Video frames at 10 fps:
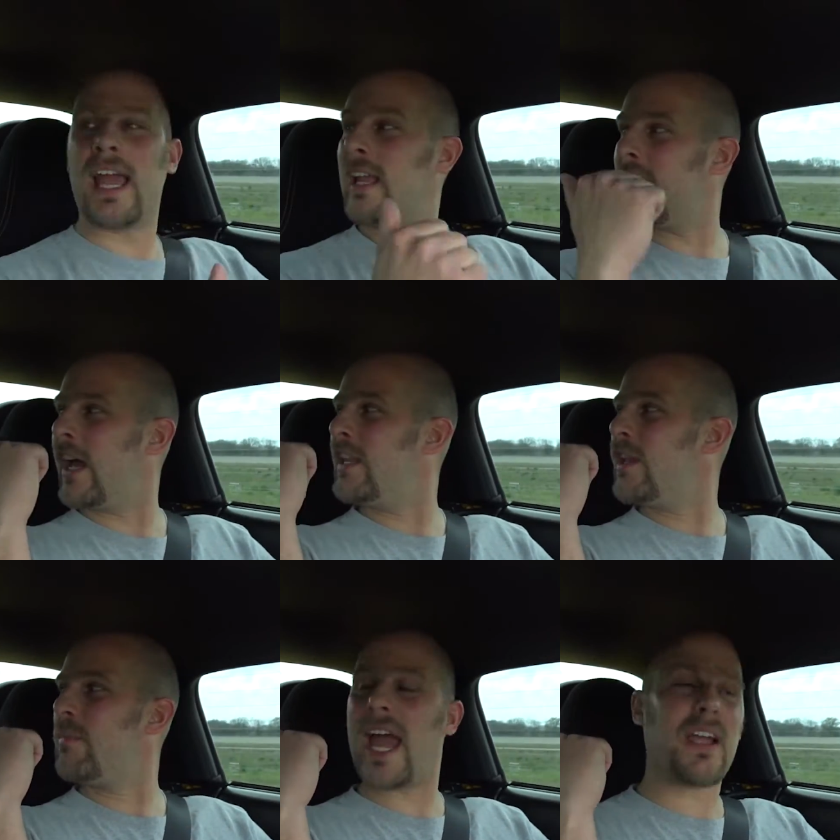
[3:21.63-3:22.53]
and in
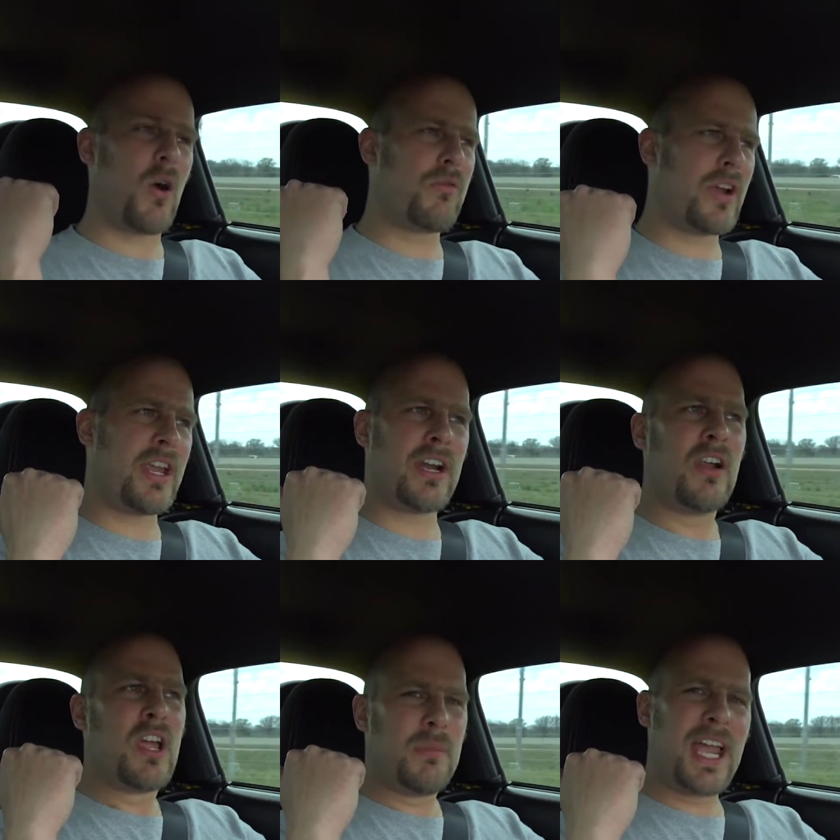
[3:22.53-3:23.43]
the back over here
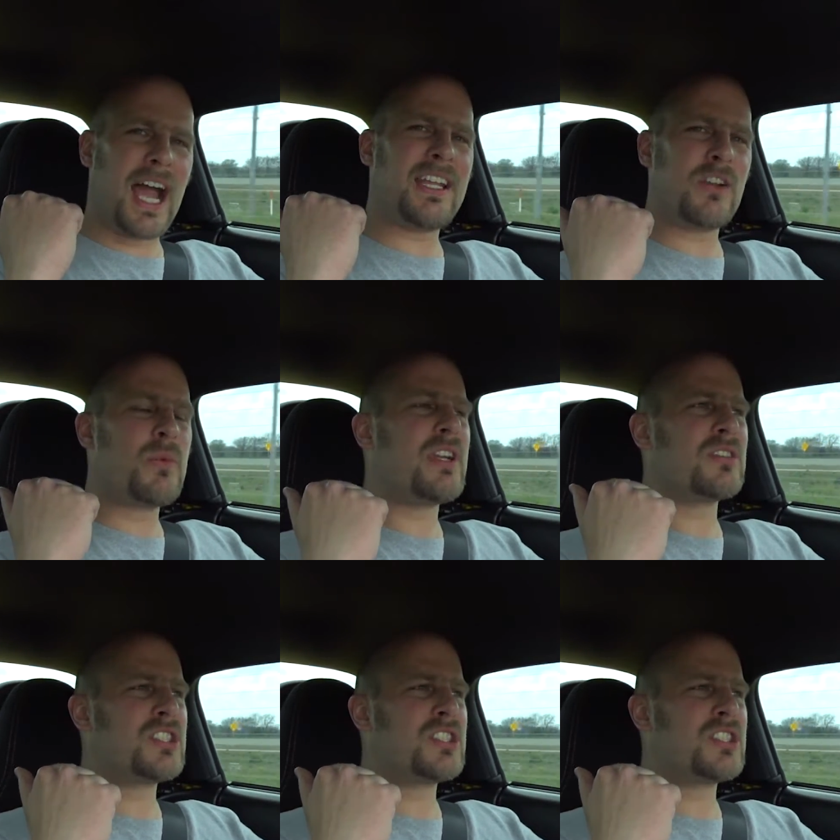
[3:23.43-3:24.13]
behind the rear